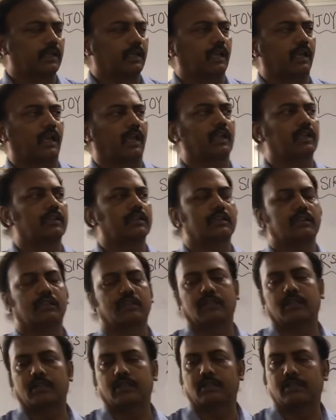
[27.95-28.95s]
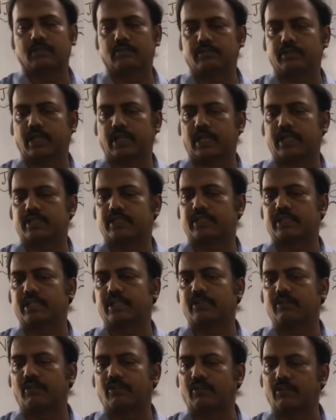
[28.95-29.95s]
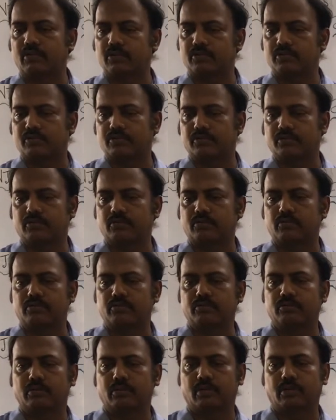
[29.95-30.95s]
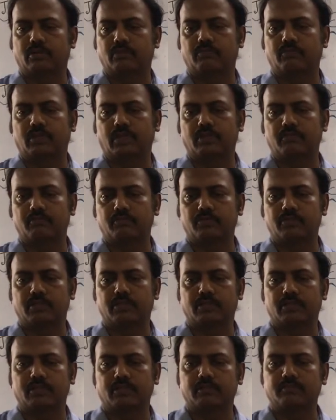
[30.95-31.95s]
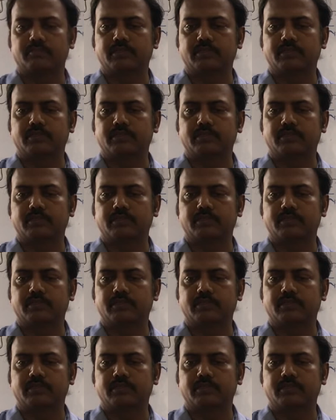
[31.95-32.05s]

And we had seen also one more term,